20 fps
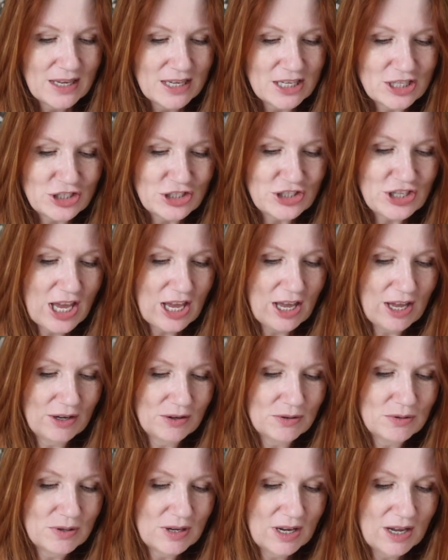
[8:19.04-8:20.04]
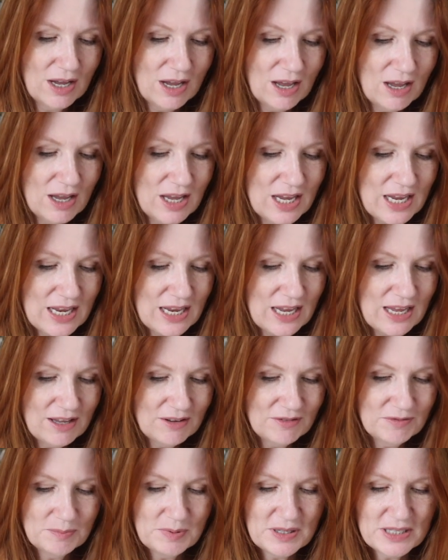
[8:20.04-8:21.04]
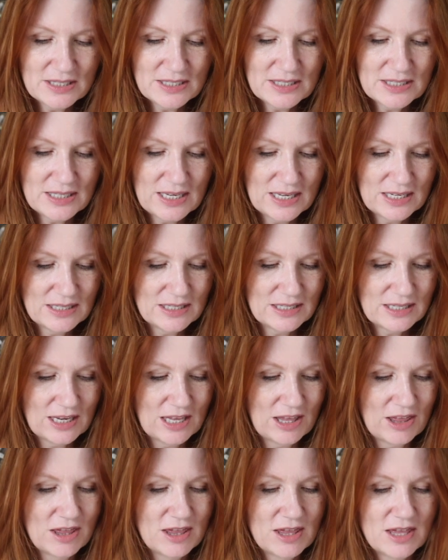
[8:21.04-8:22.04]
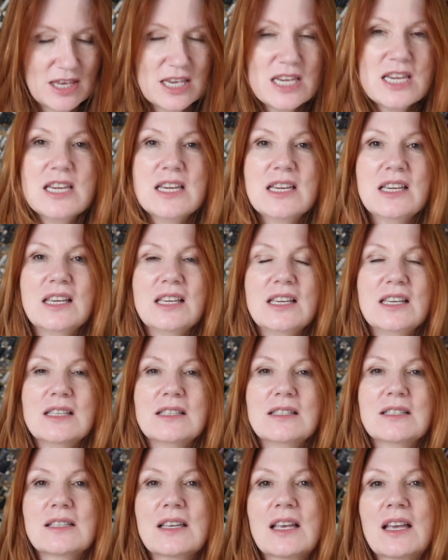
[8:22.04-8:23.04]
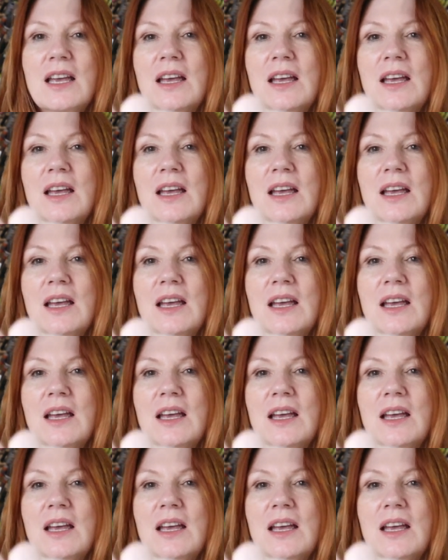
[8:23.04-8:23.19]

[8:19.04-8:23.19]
So I have been sent these